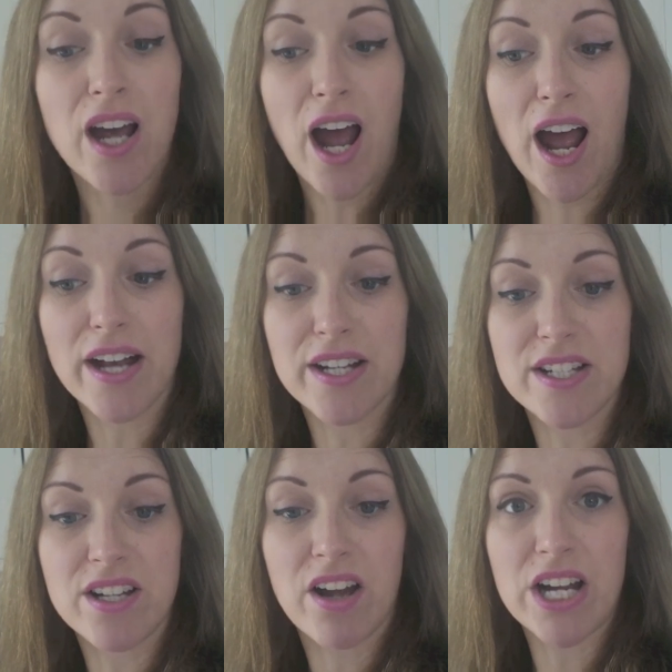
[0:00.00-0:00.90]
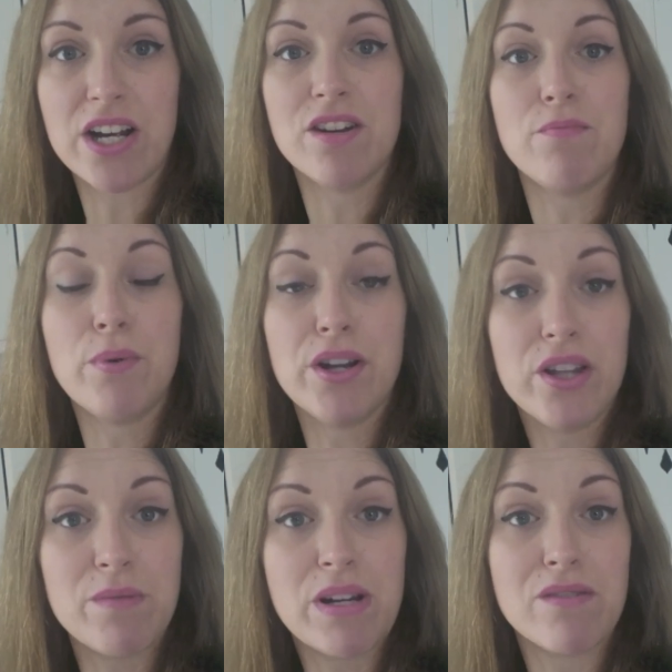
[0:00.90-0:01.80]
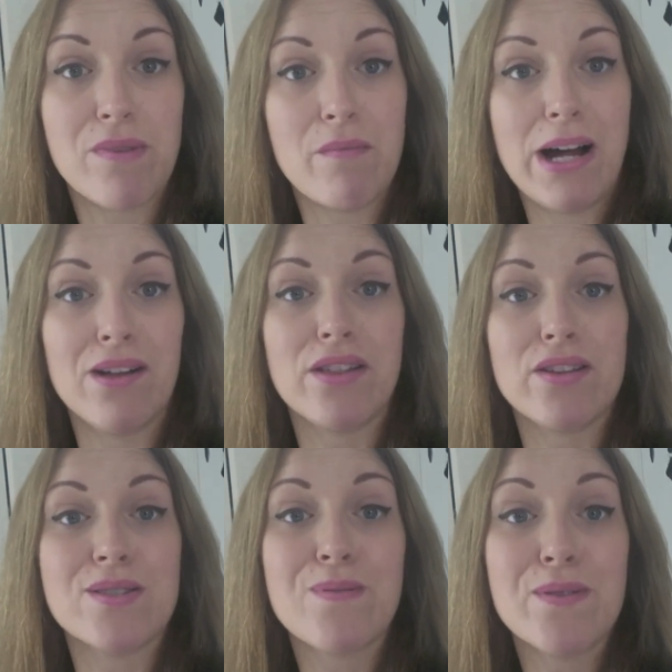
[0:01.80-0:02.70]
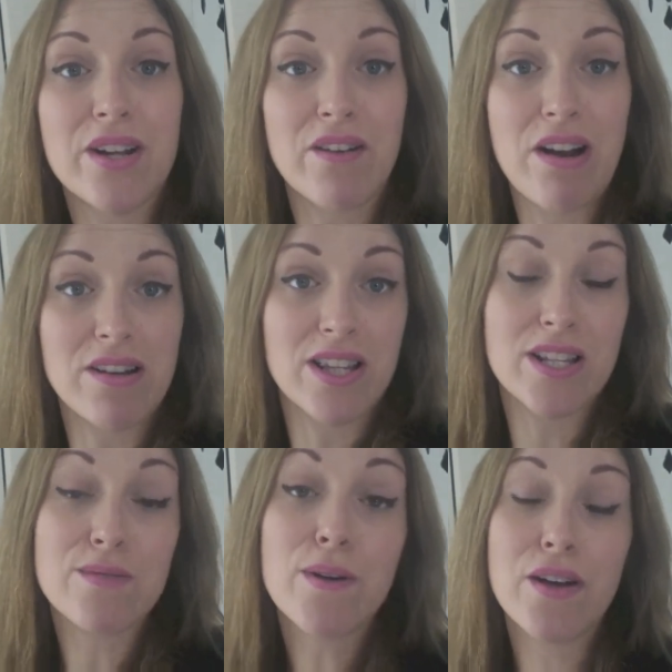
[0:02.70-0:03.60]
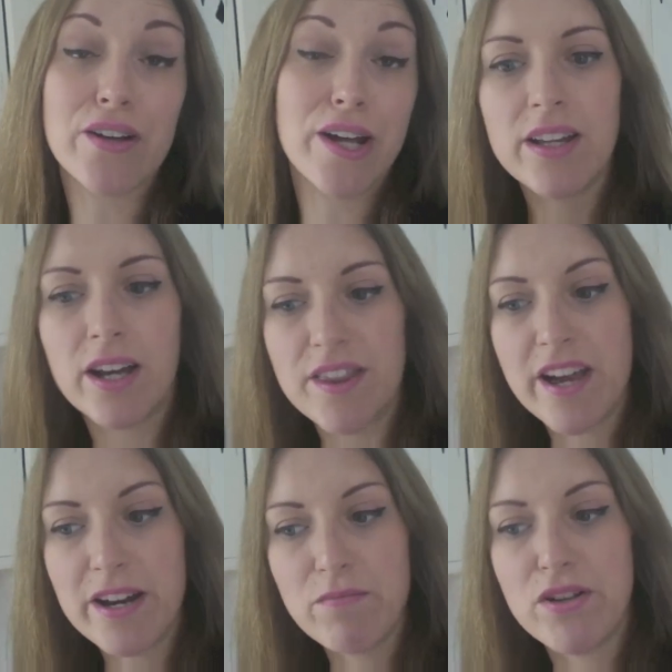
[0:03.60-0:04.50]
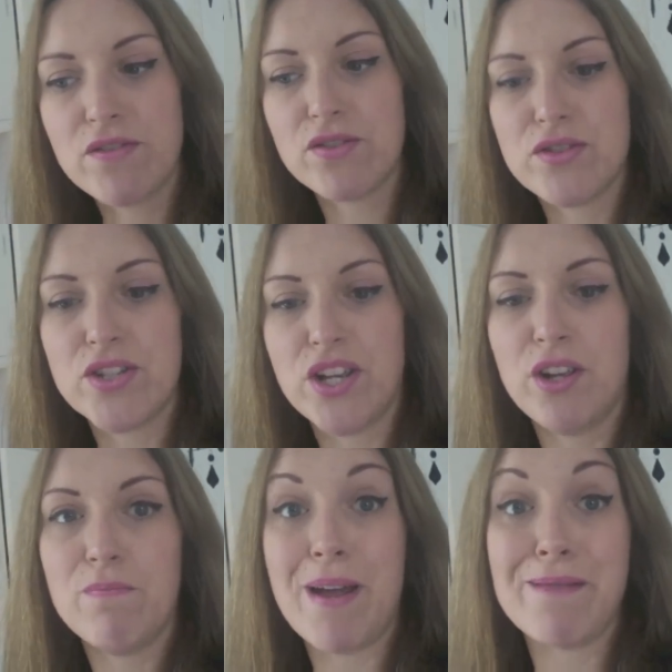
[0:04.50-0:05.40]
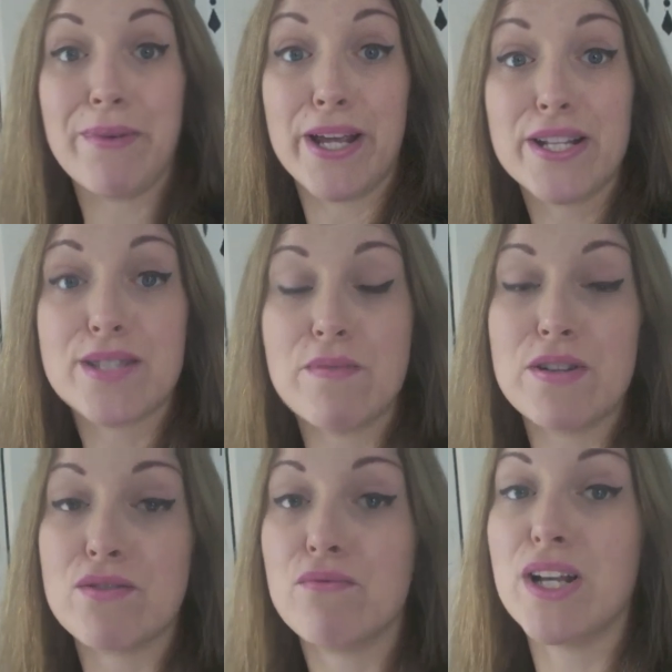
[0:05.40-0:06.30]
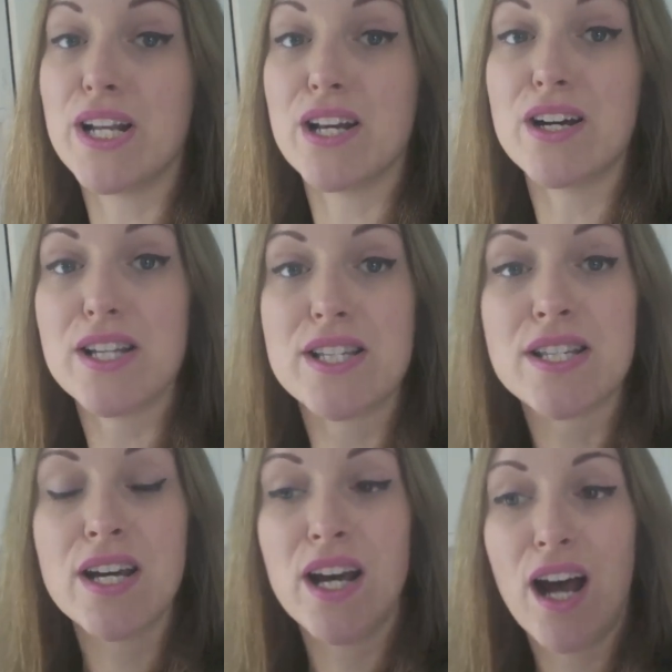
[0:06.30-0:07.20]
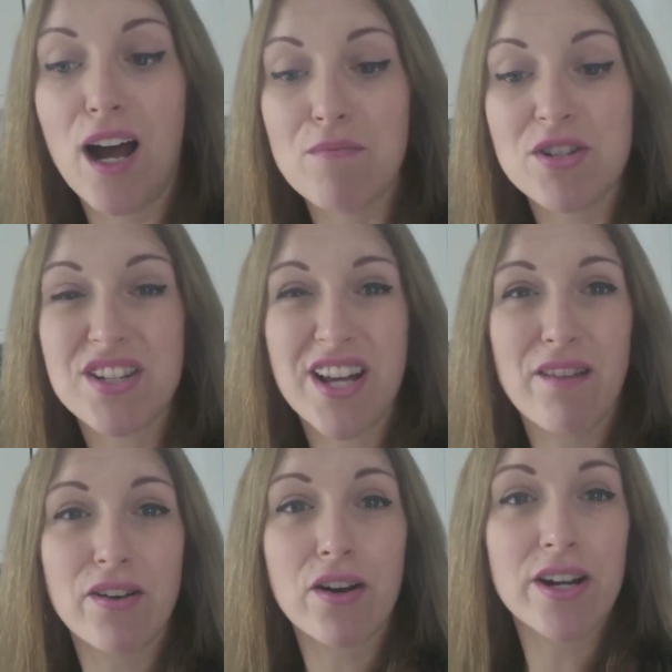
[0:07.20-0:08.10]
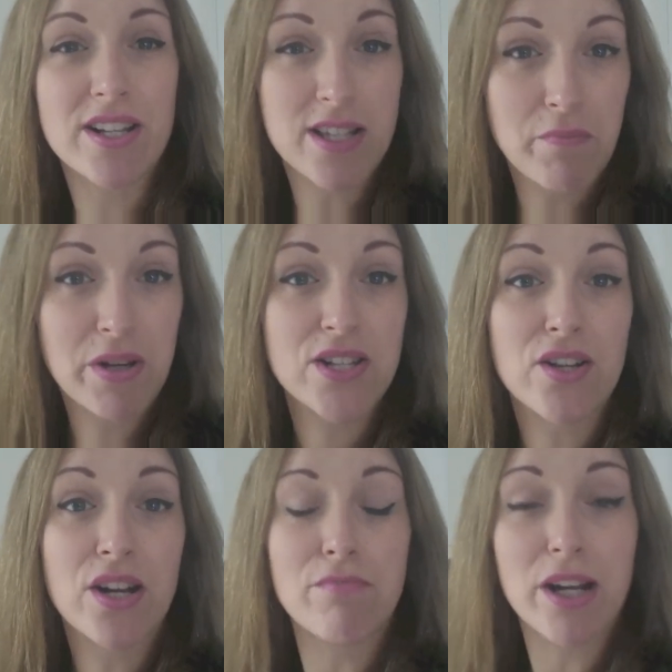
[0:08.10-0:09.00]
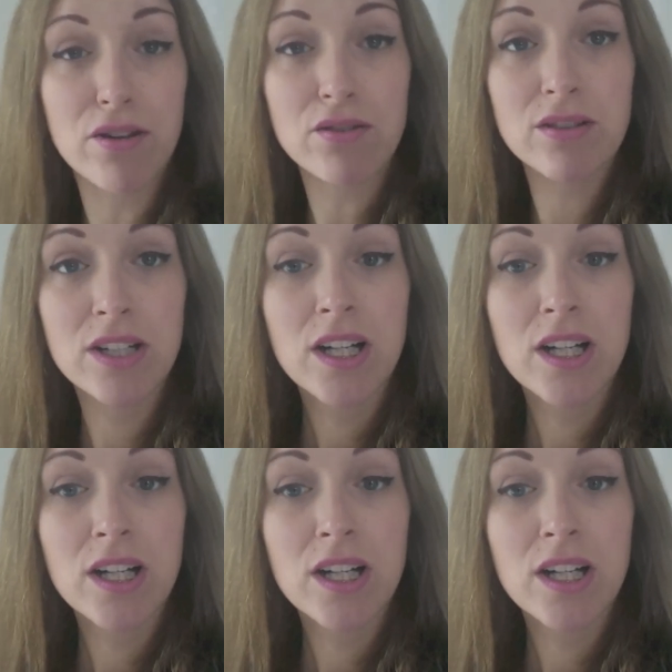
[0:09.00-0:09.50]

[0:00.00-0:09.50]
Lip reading: And I kind of put it in the middle of my mouth, swirled it around and then swallowed it. I then moved on to baked beans, which are really nice, just to have a kind of semi-solid meal.